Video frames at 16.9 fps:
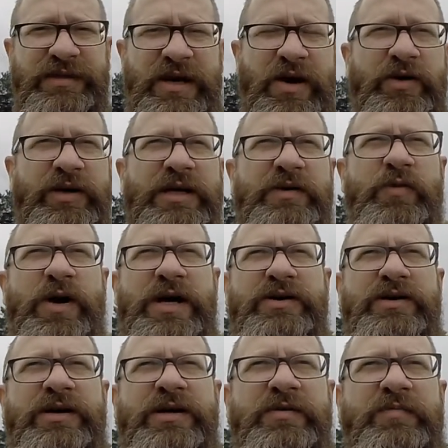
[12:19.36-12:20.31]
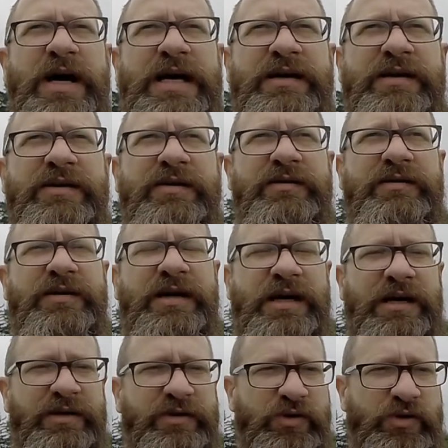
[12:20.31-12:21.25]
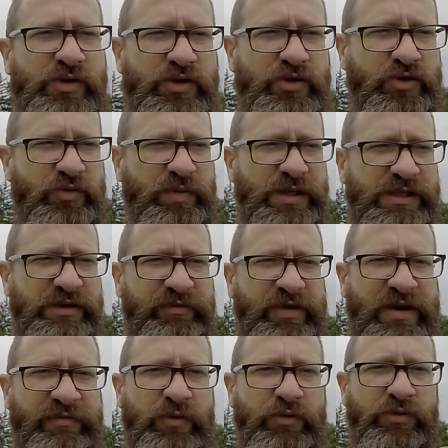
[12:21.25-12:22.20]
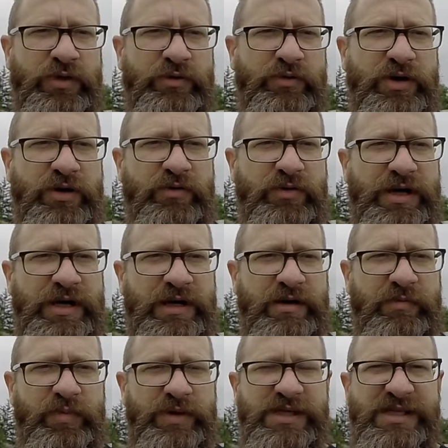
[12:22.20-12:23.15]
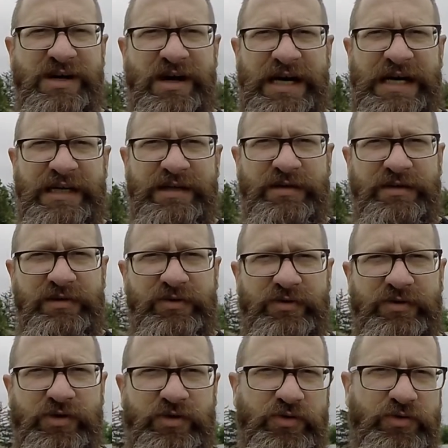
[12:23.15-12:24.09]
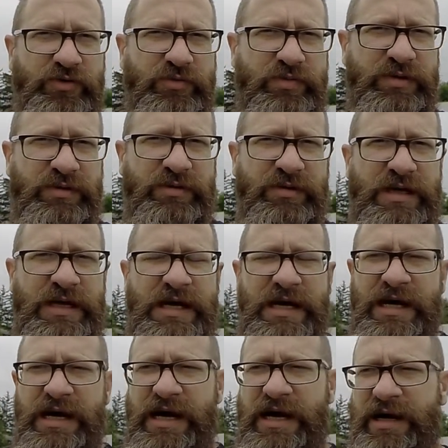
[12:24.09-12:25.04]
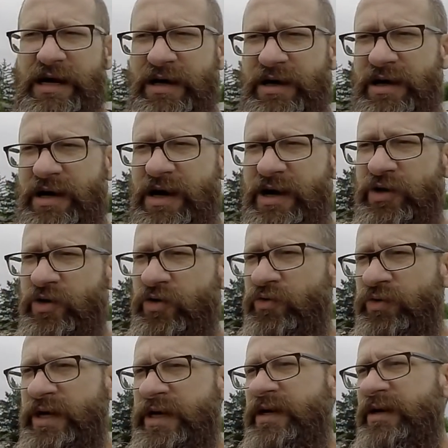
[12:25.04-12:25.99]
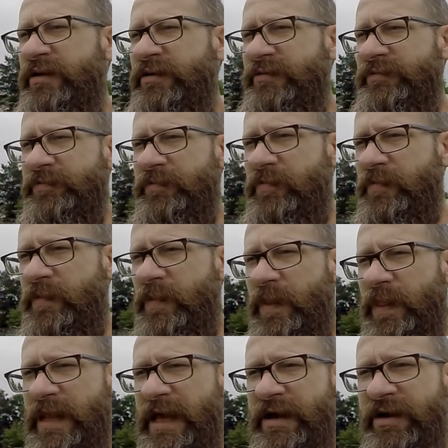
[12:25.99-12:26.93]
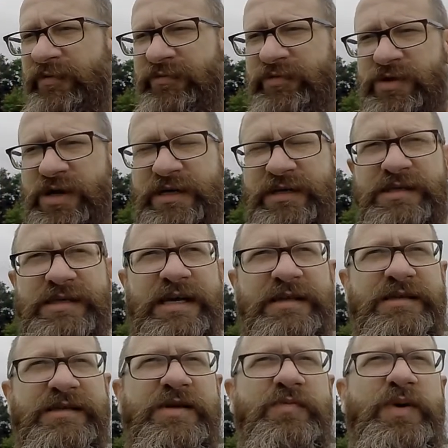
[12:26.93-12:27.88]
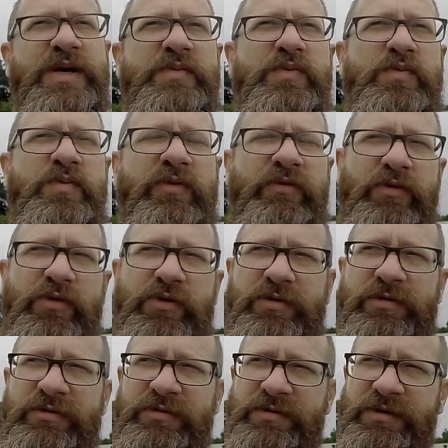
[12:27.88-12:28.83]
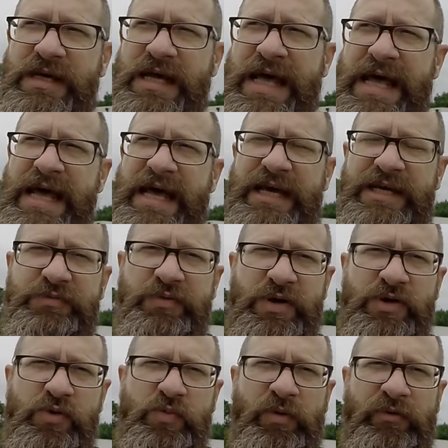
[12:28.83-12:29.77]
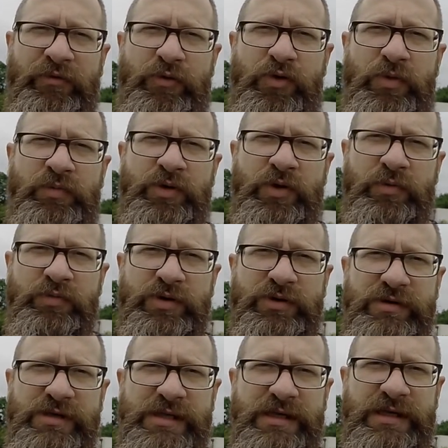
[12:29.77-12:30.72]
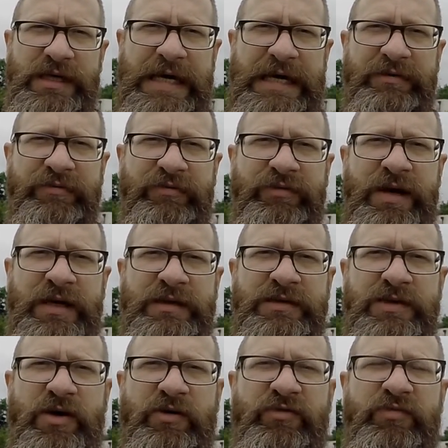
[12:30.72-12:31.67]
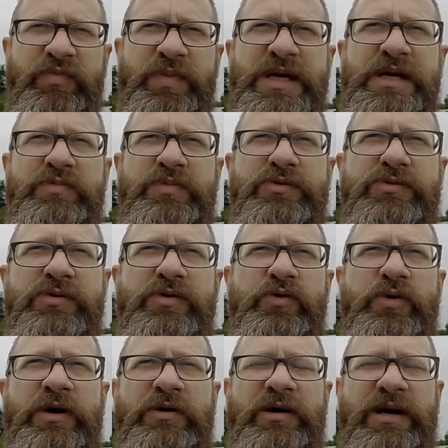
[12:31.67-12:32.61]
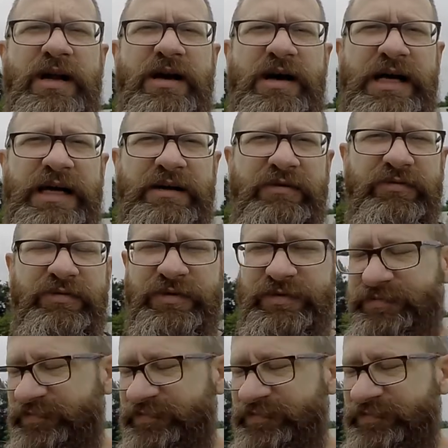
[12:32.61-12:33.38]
the only way you're going to make it on YouTube is if you have a real career beside YouTube. A career, and I've tried to say this to people before, is when you perform your music in front of people who are alive.